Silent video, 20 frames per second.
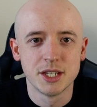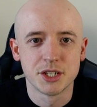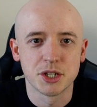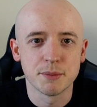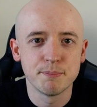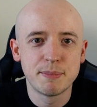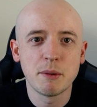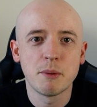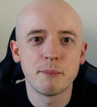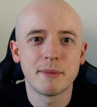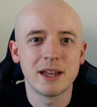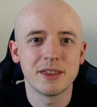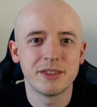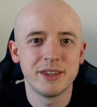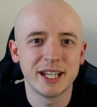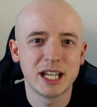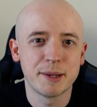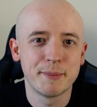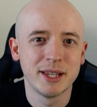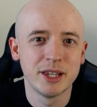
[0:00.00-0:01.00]
Some people might
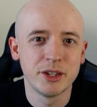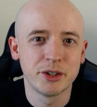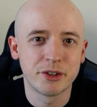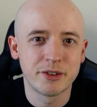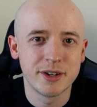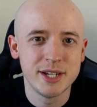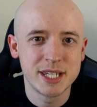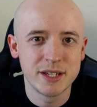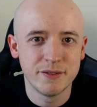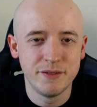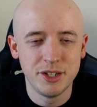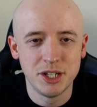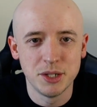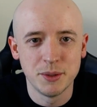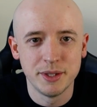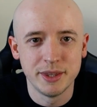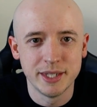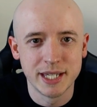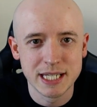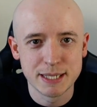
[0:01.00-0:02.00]
think I'm a little crazy for
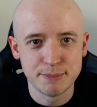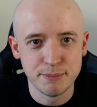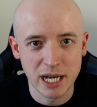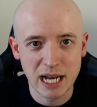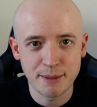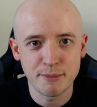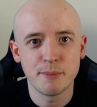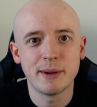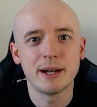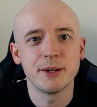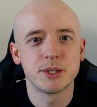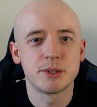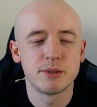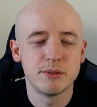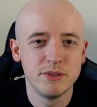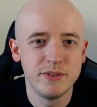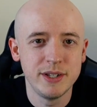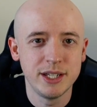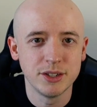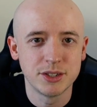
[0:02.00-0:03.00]
doing this, but I'm about to
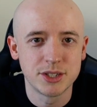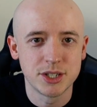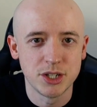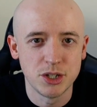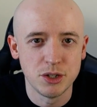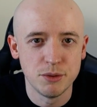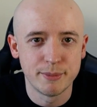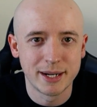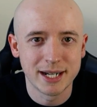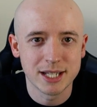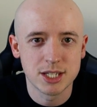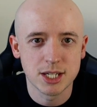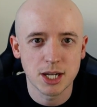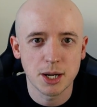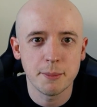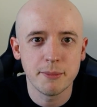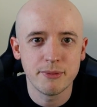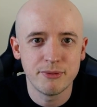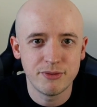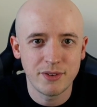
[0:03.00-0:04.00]
reveal to you my
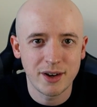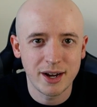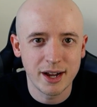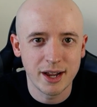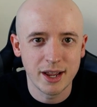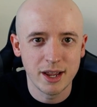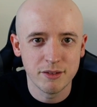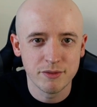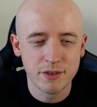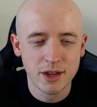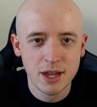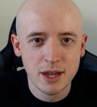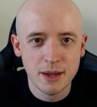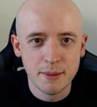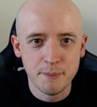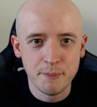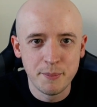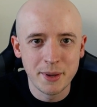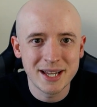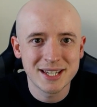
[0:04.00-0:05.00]
top five
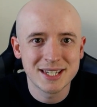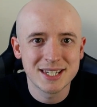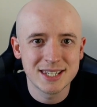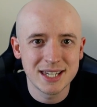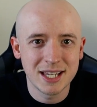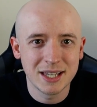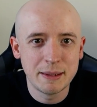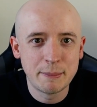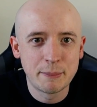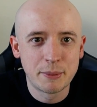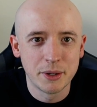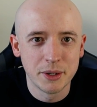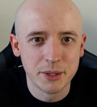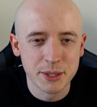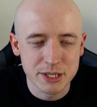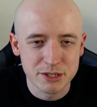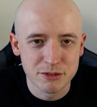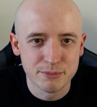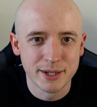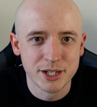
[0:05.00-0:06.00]
best-selling
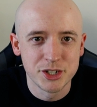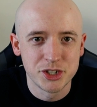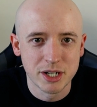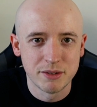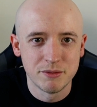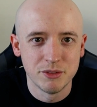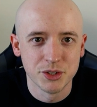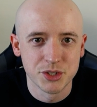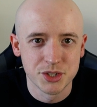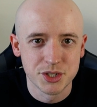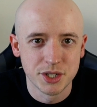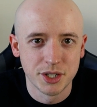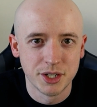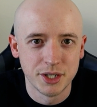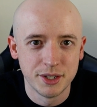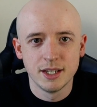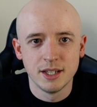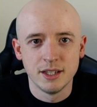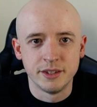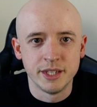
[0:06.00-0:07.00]
products from my general
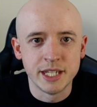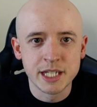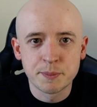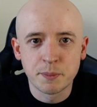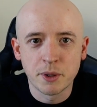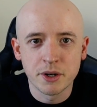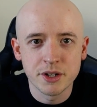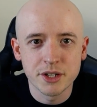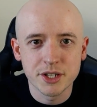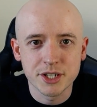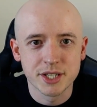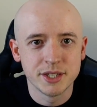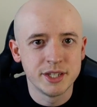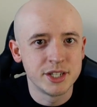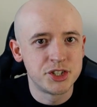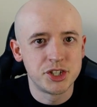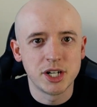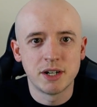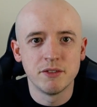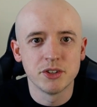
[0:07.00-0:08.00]
store. These products and
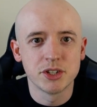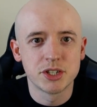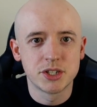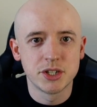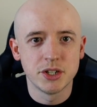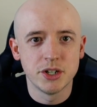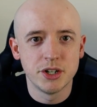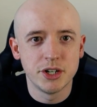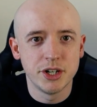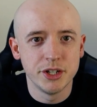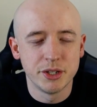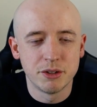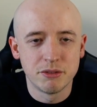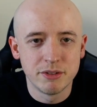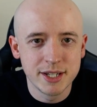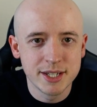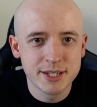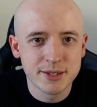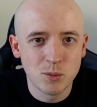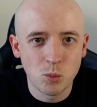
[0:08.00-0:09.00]
this general store are the
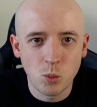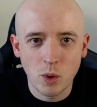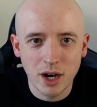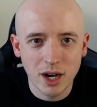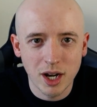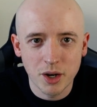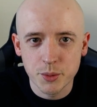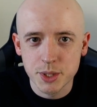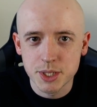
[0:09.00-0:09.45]
reason why I